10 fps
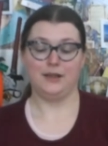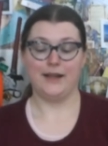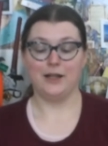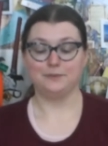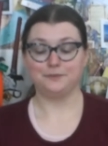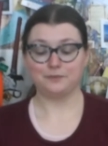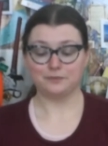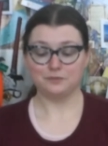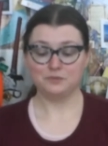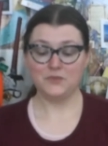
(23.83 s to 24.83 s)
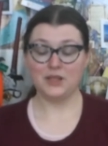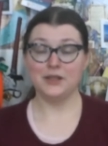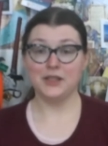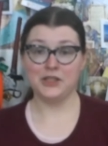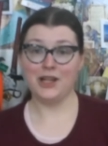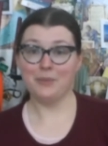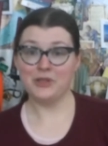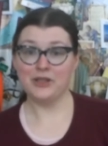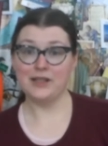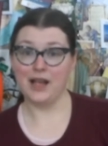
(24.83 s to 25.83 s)
Now, this
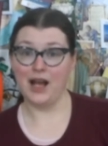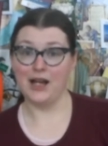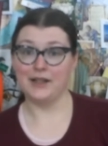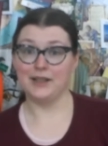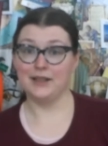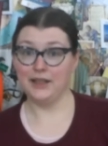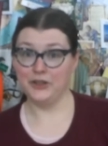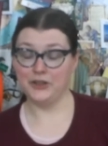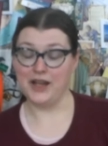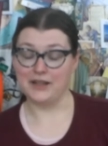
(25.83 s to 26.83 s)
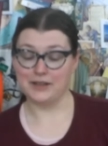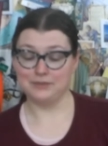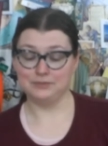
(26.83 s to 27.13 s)
chapter is on the internet,